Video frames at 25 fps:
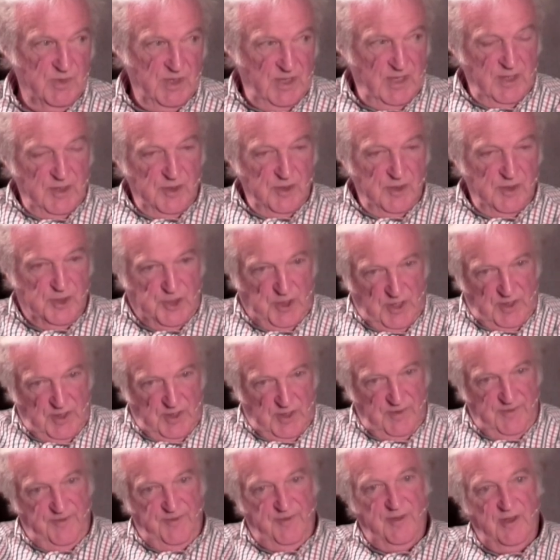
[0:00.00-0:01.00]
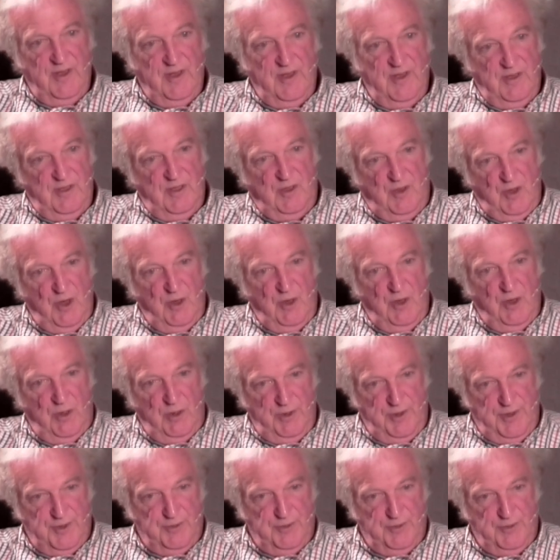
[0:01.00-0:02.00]
serve
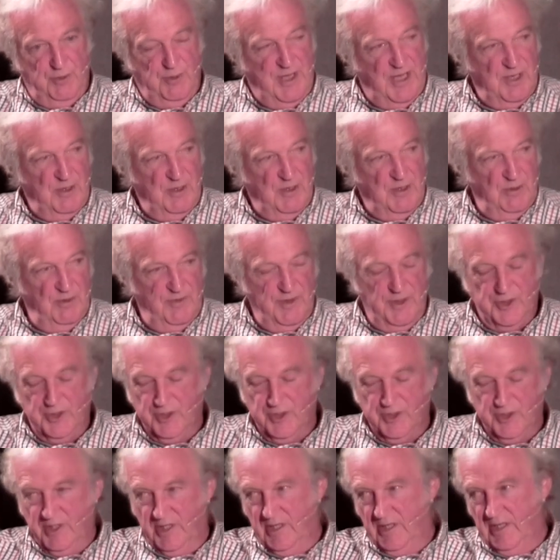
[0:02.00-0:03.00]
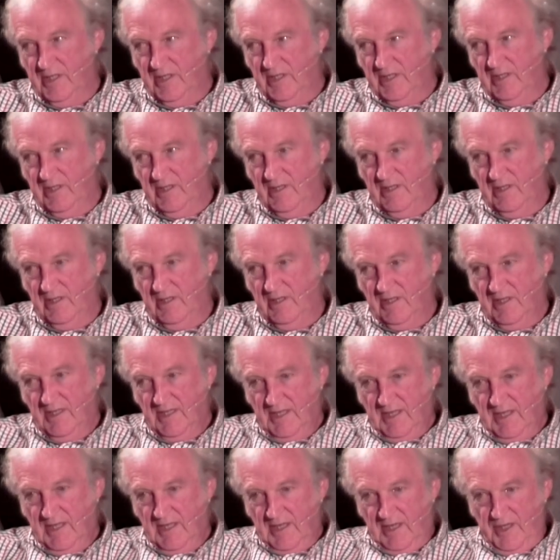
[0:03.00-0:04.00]
God through that university. And
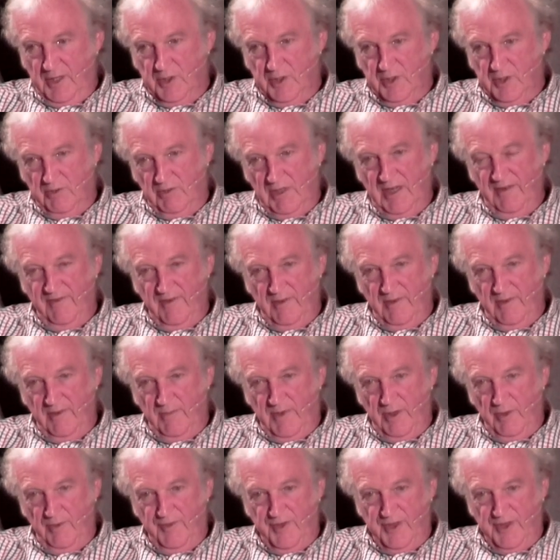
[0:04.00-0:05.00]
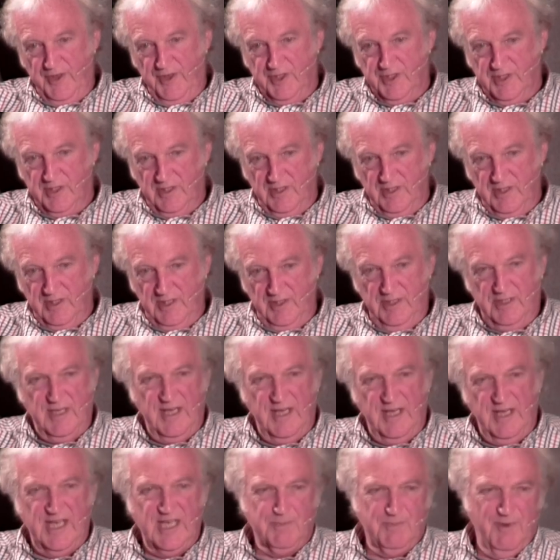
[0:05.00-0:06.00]
I used to arrive at my office in the
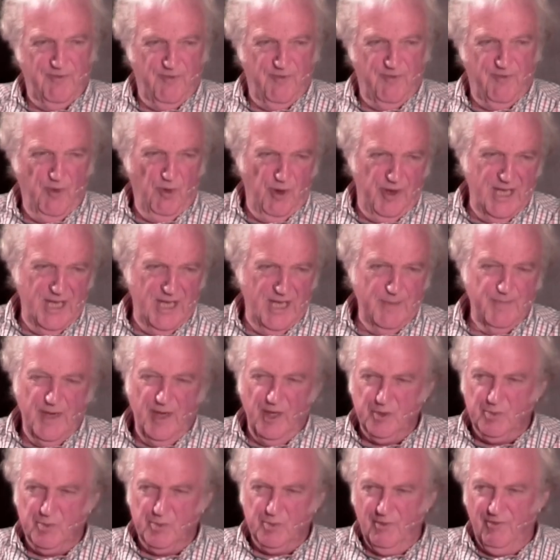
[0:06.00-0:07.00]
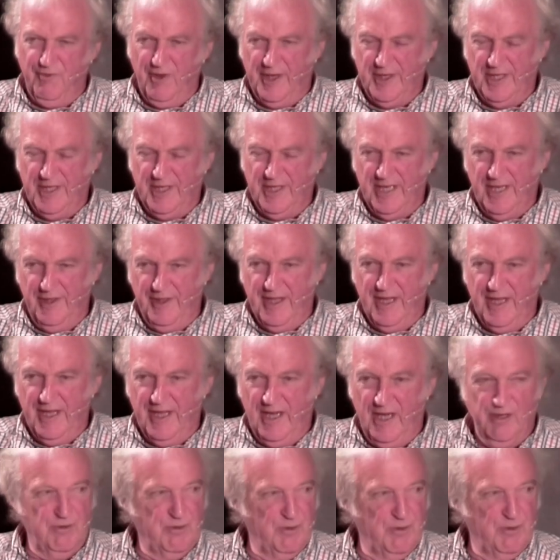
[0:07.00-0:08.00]
days before emails were flooding in their
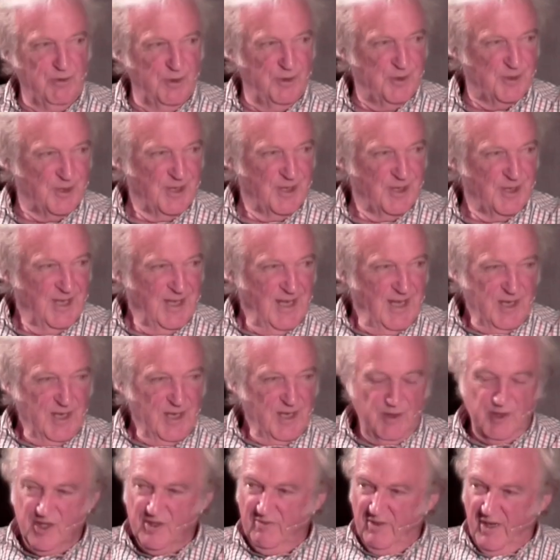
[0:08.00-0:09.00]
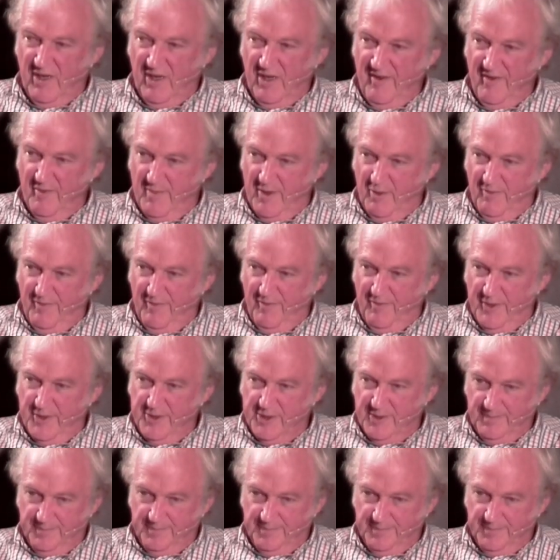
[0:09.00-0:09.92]
hundreds. I used to arrive at my office